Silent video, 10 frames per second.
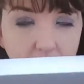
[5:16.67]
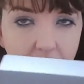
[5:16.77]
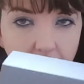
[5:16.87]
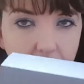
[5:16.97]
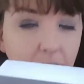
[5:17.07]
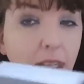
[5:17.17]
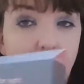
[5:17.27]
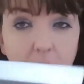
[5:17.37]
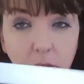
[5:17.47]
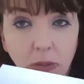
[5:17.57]
I think
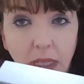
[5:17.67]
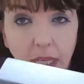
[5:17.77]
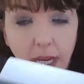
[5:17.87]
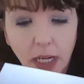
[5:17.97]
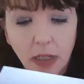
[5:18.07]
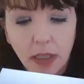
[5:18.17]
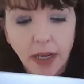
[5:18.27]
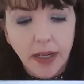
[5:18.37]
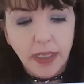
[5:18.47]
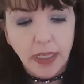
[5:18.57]
it's really a good
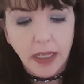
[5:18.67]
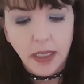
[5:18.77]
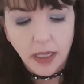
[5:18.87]
idea,